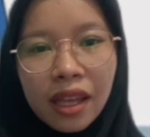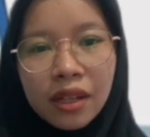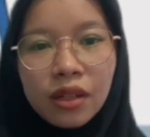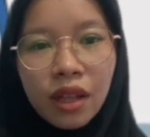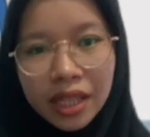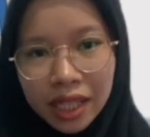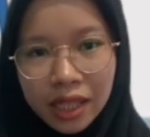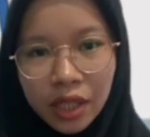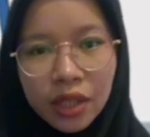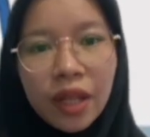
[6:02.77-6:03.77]
glottal
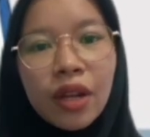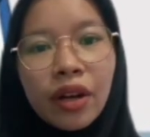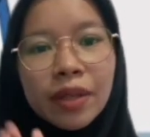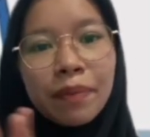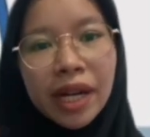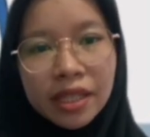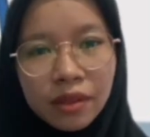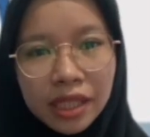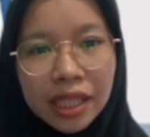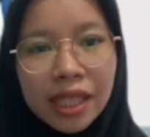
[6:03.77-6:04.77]
totally or the particularly
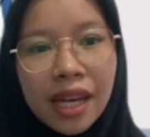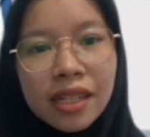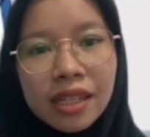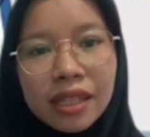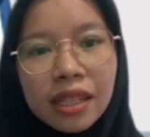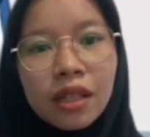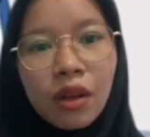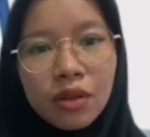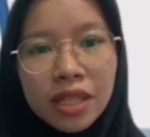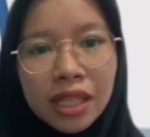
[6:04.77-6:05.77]
tightening the
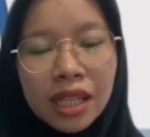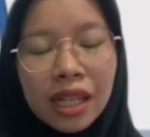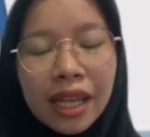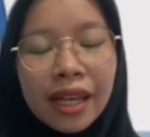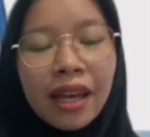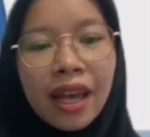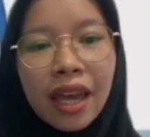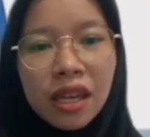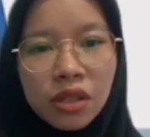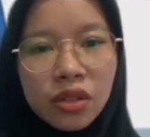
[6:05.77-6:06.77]
glossing like
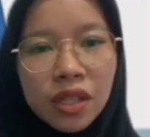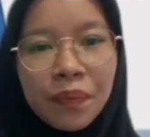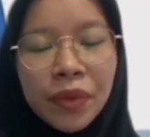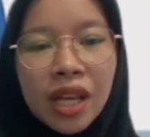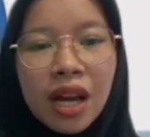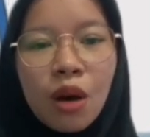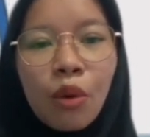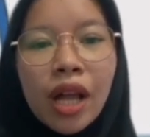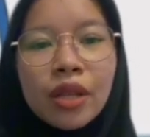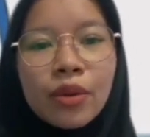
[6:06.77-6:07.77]
H. While
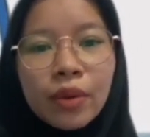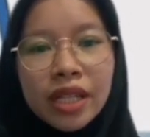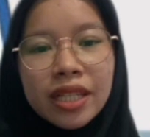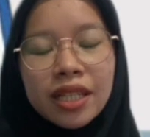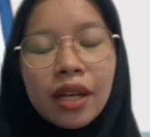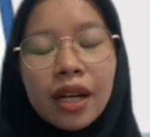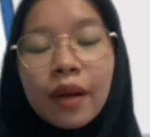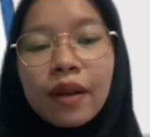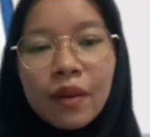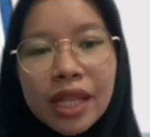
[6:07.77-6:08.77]
you
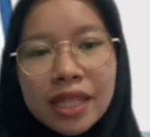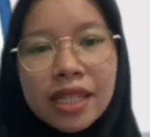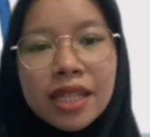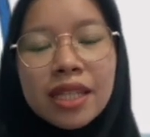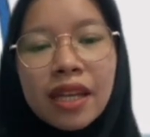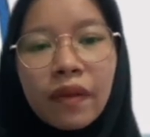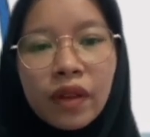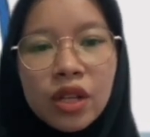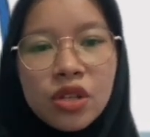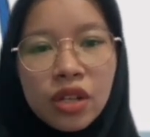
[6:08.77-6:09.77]
read this
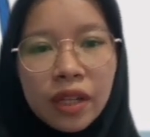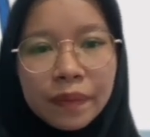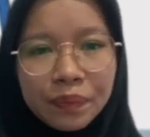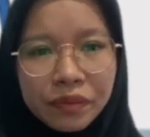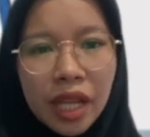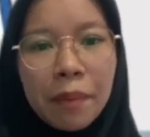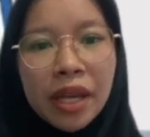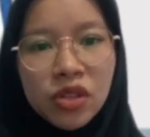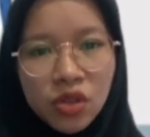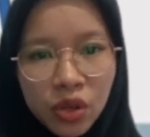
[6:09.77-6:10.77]
definition, make
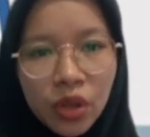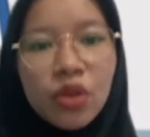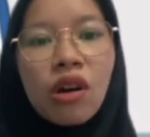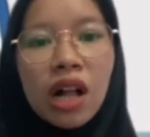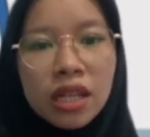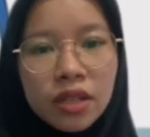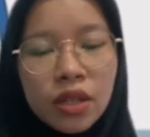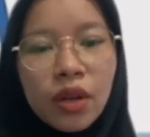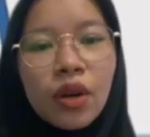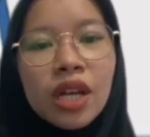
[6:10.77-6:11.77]
sure you also
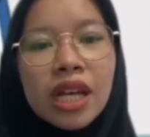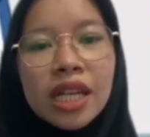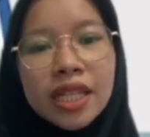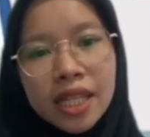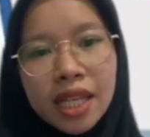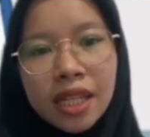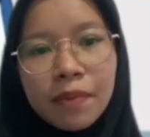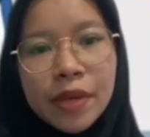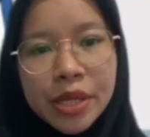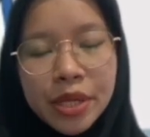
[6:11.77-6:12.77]
see the
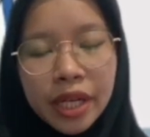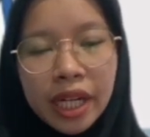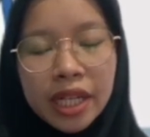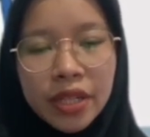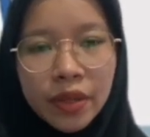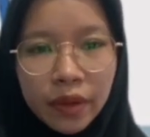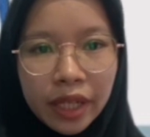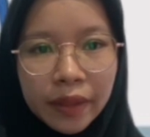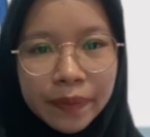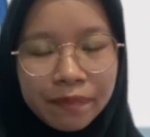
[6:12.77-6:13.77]
picture in the screen
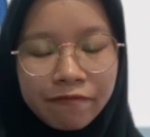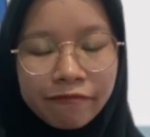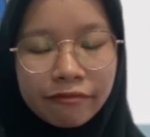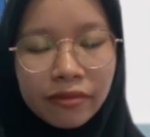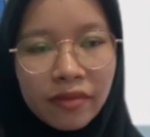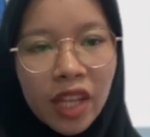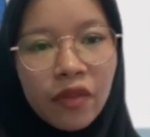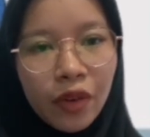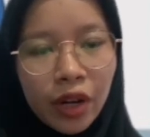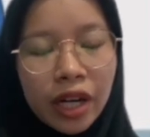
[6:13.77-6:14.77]

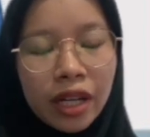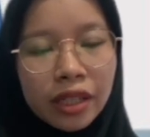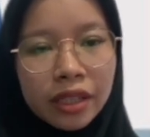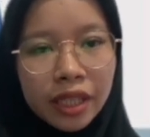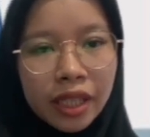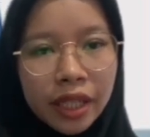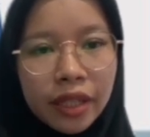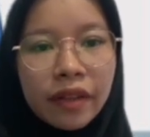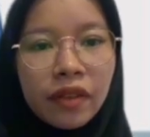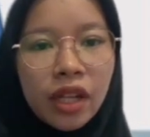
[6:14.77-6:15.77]
for the clear
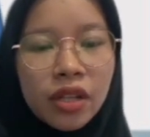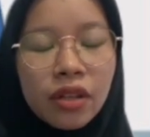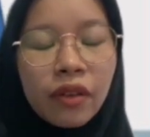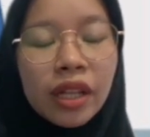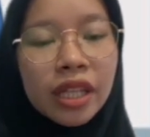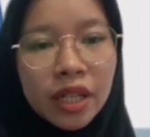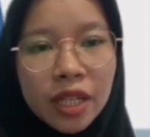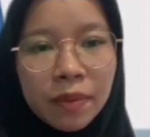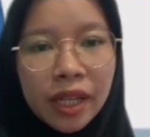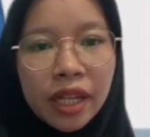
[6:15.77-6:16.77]
definition, clear
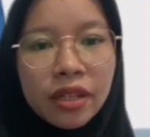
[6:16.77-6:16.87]
explanation,